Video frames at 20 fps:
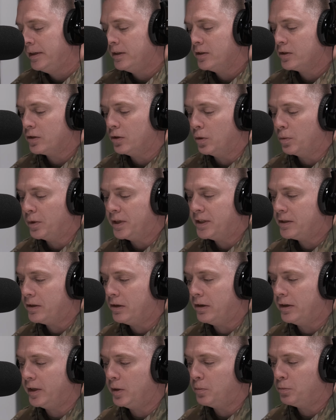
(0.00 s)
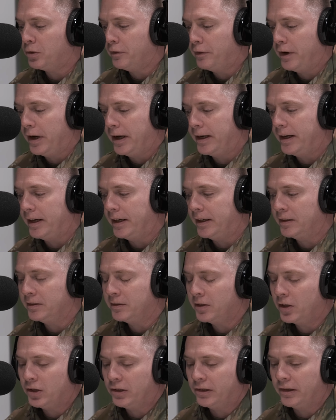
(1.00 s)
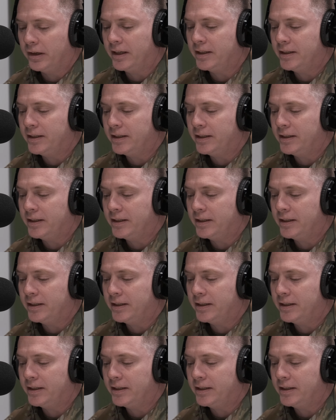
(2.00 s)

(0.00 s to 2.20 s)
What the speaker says: So we started providing current